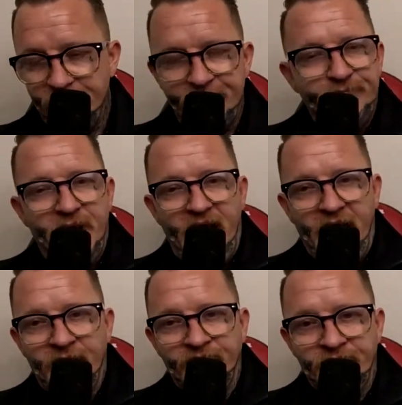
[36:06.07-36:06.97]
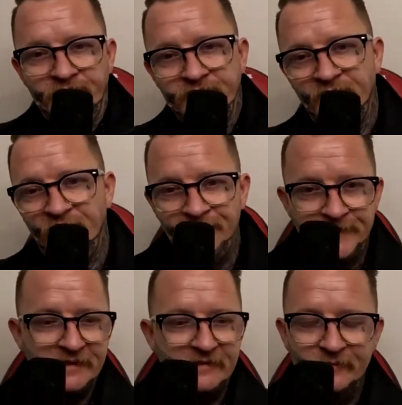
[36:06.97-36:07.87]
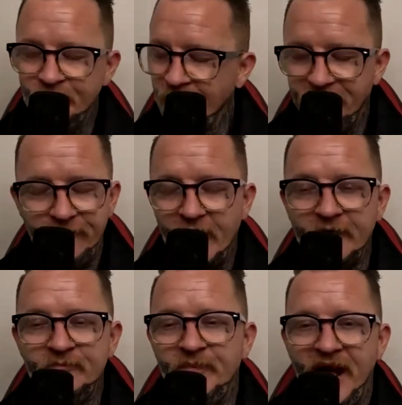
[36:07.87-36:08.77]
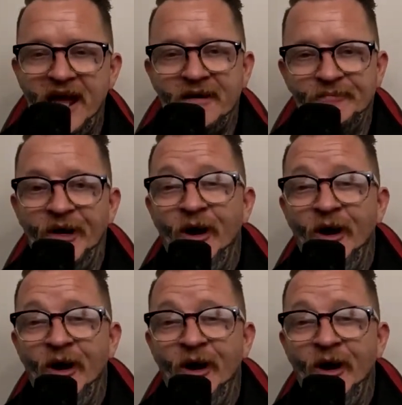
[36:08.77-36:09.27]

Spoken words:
Bam. Fucking bam.